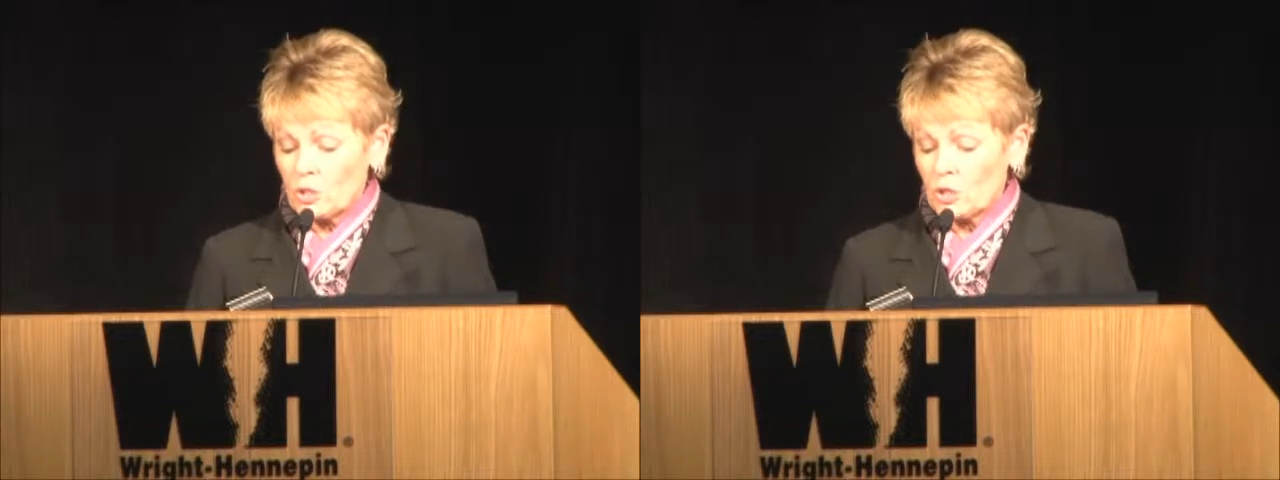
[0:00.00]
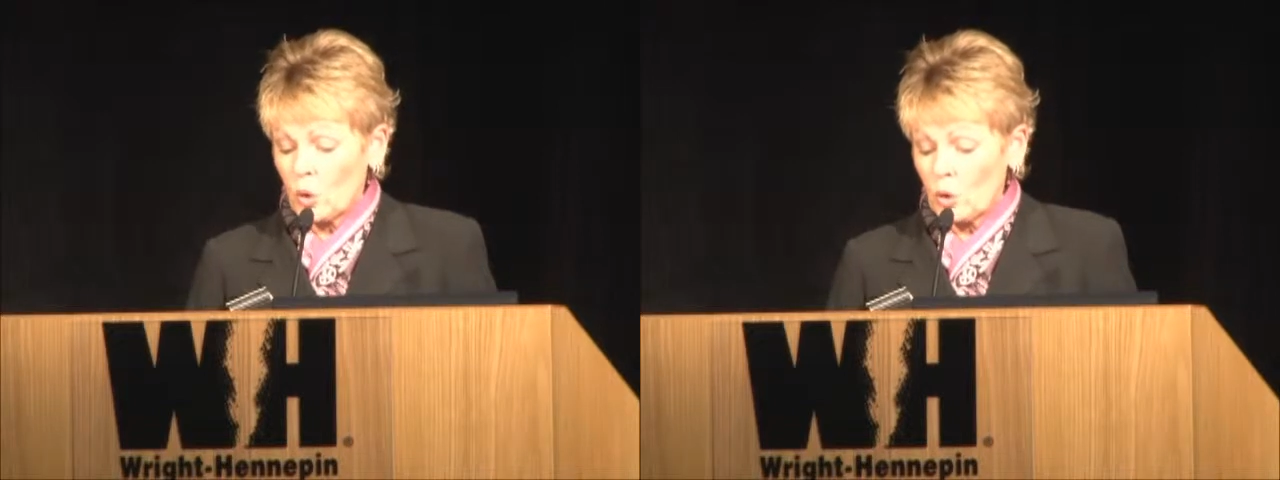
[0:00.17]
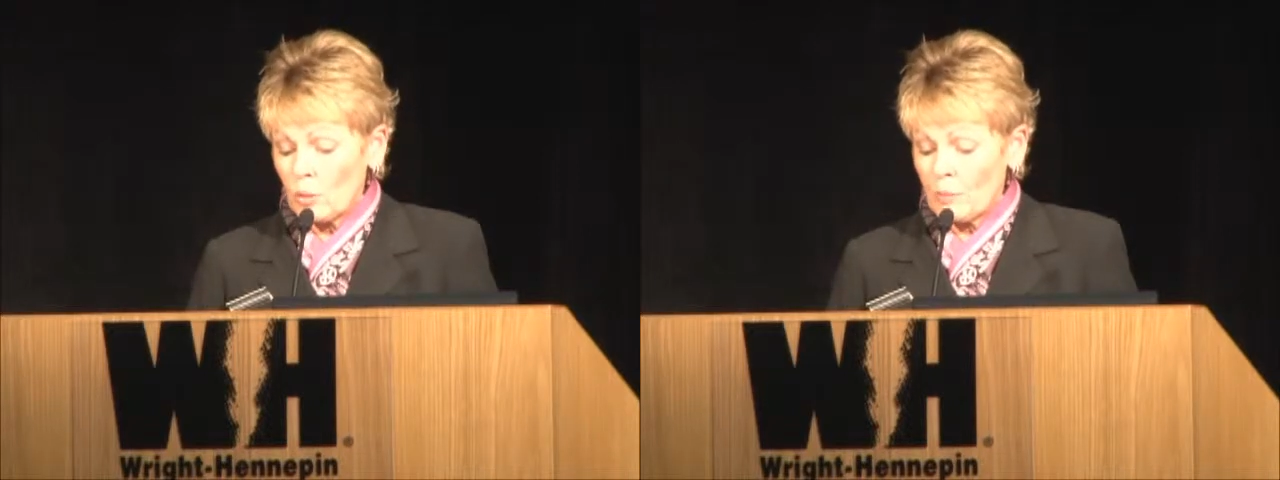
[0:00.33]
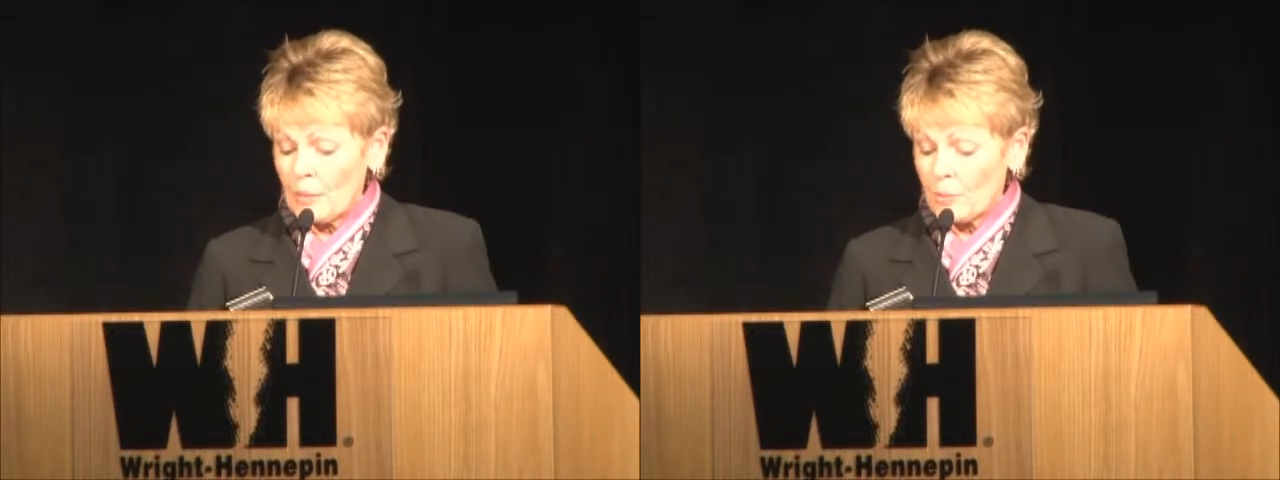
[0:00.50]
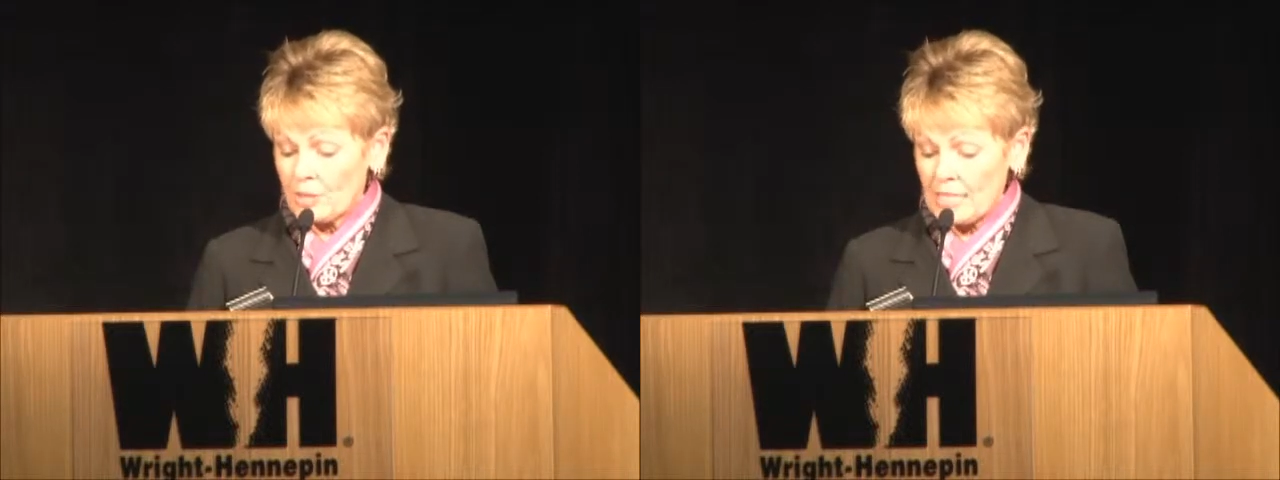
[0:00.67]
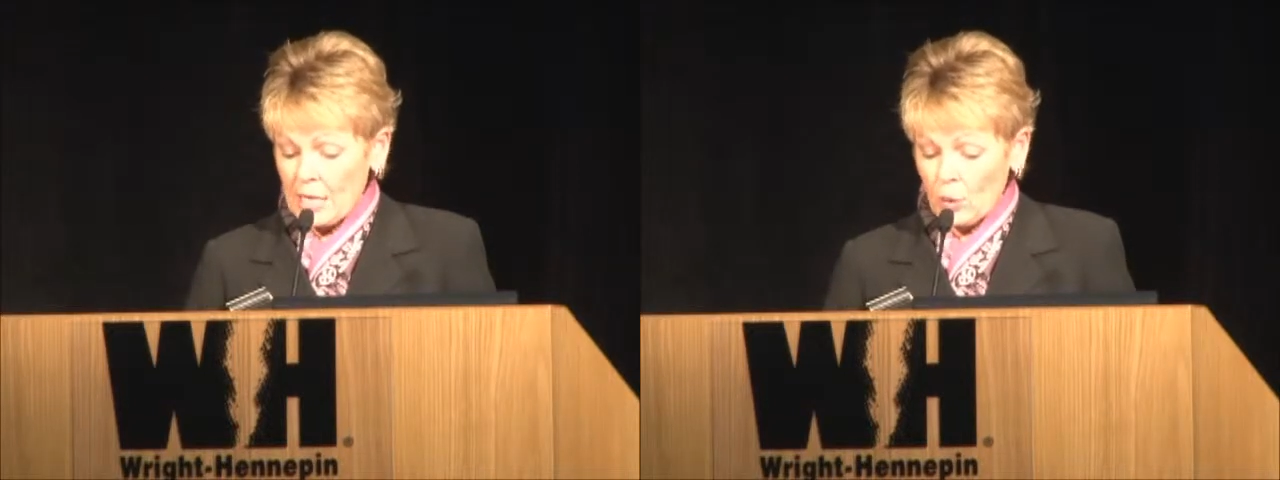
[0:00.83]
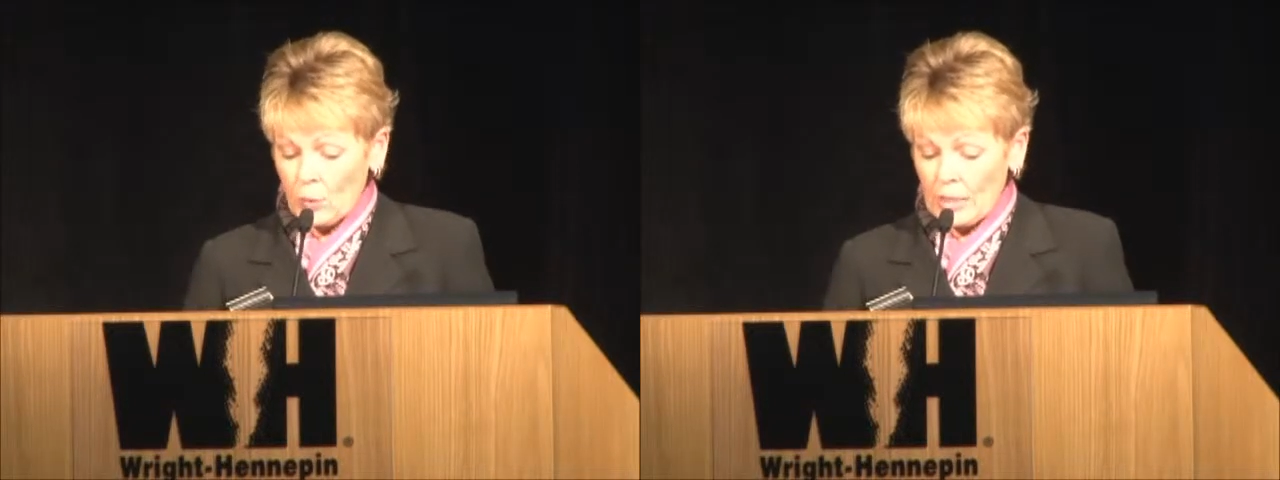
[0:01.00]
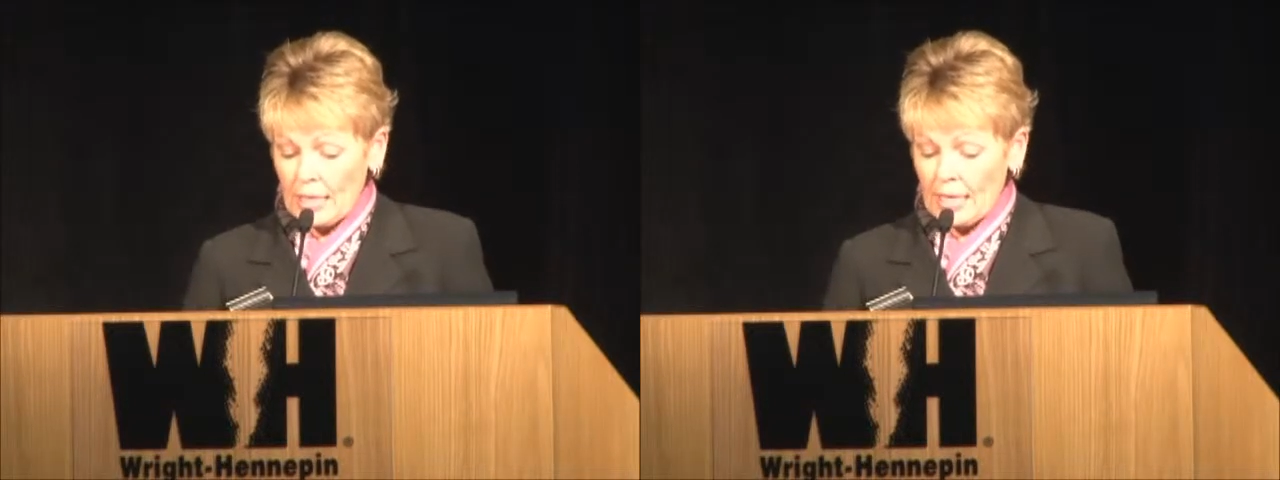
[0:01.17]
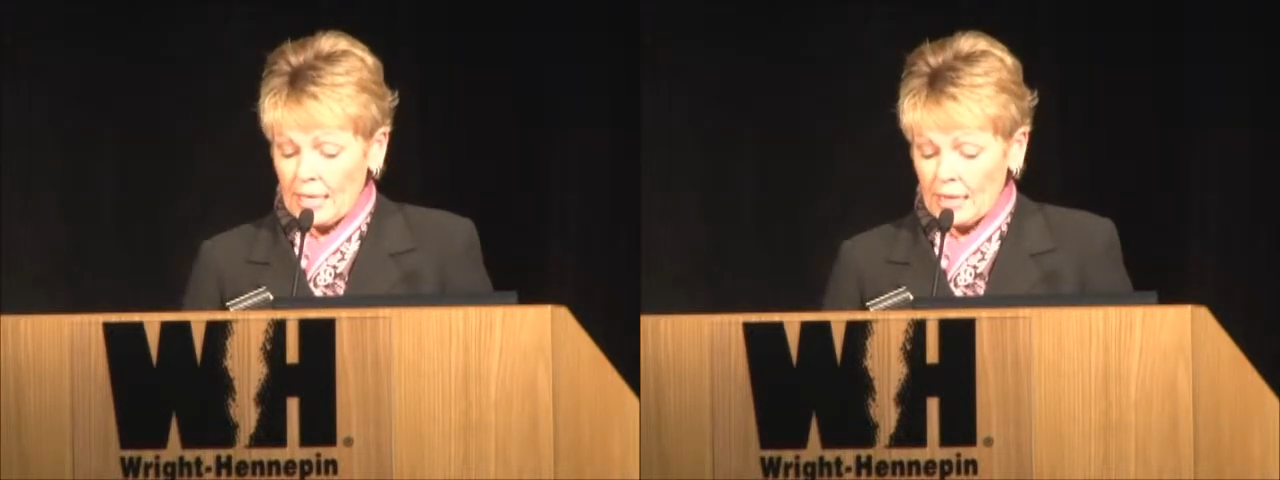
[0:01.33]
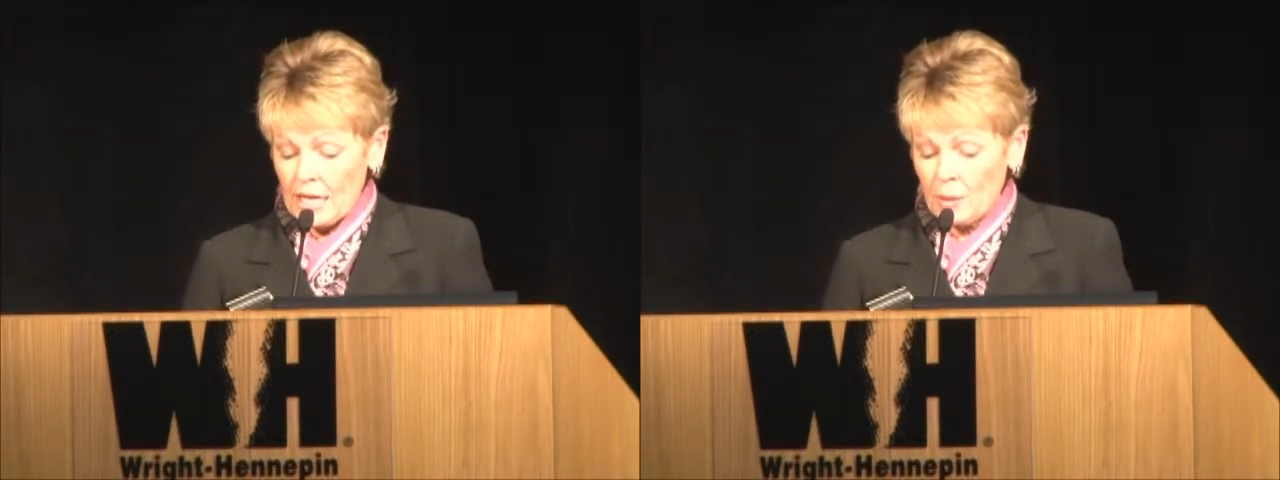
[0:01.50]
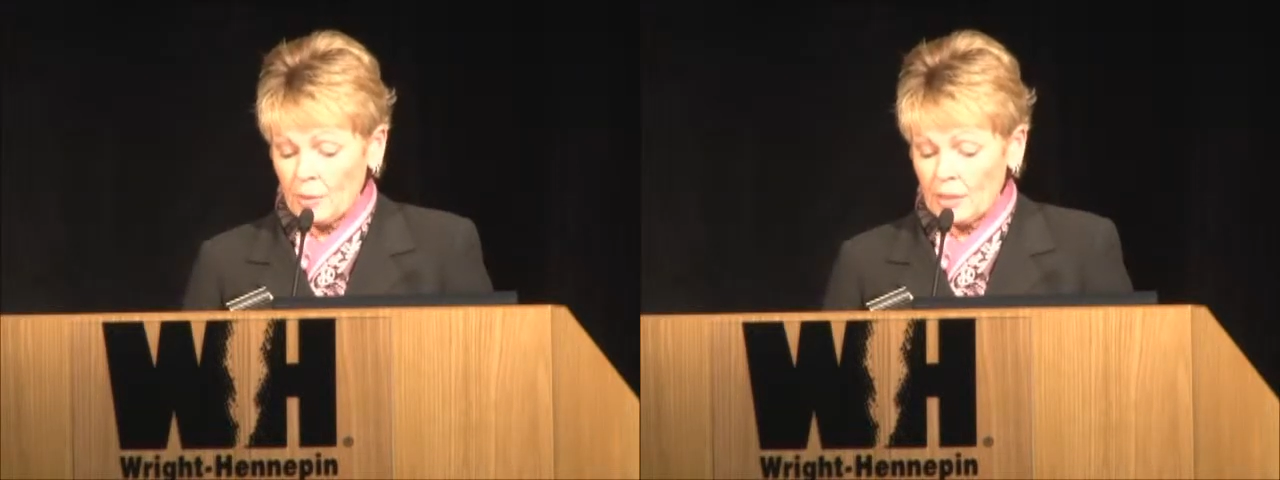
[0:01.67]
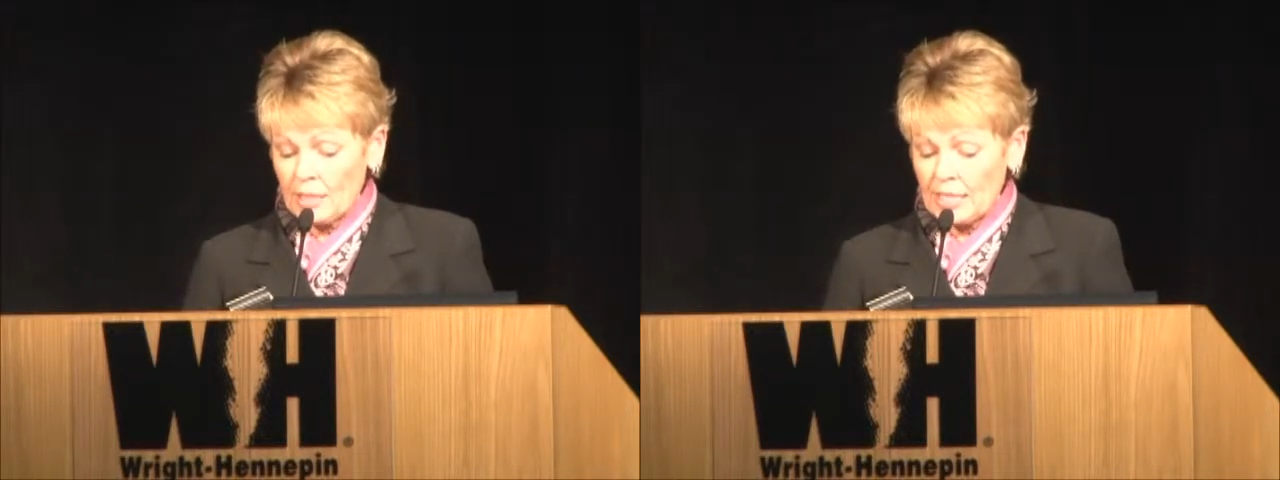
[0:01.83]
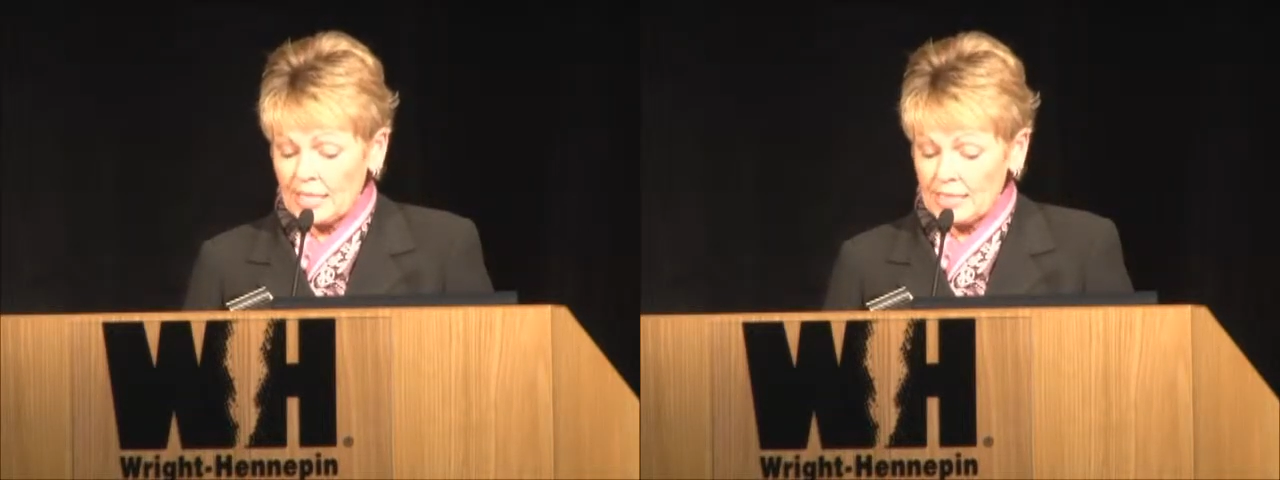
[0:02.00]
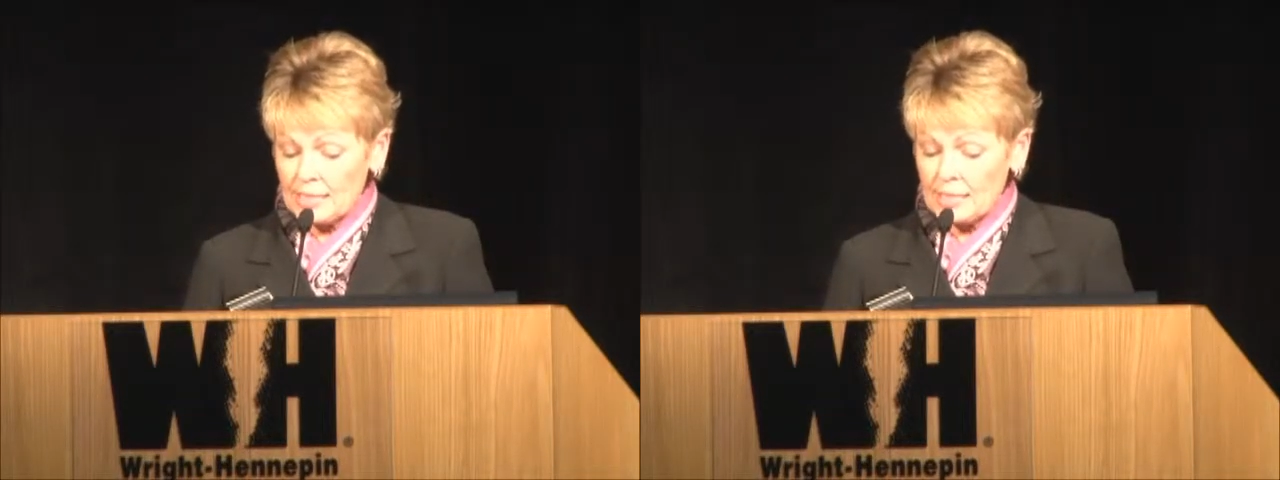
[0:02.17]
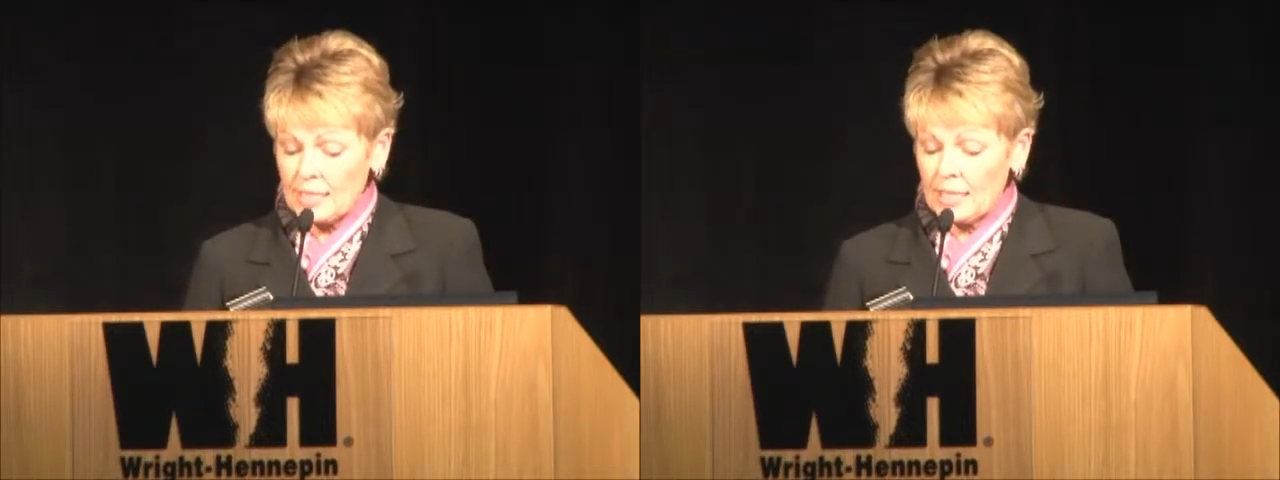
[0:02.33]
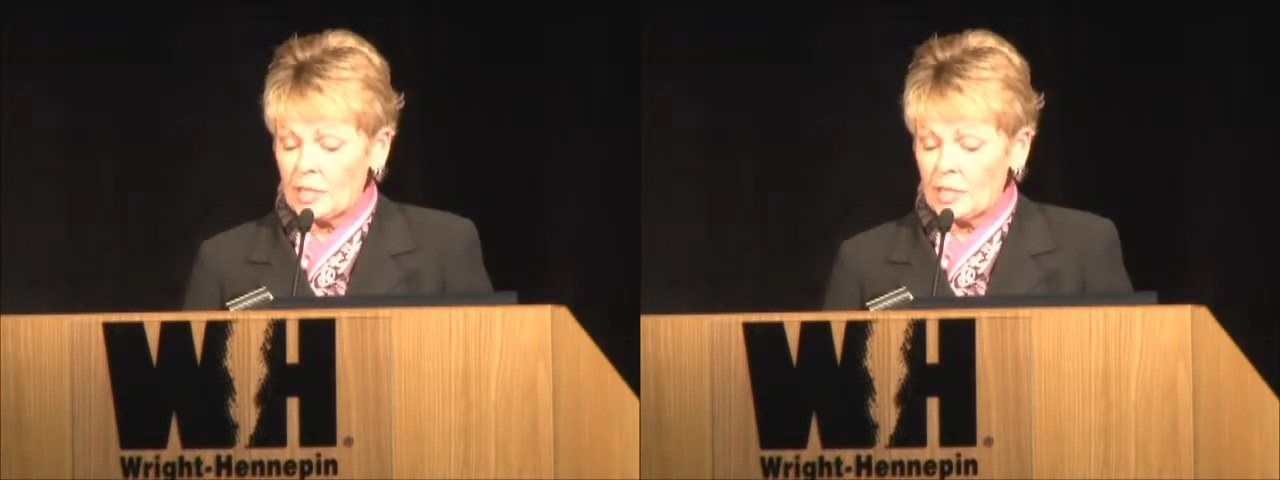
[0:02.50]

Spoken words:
total members' equity and liabilities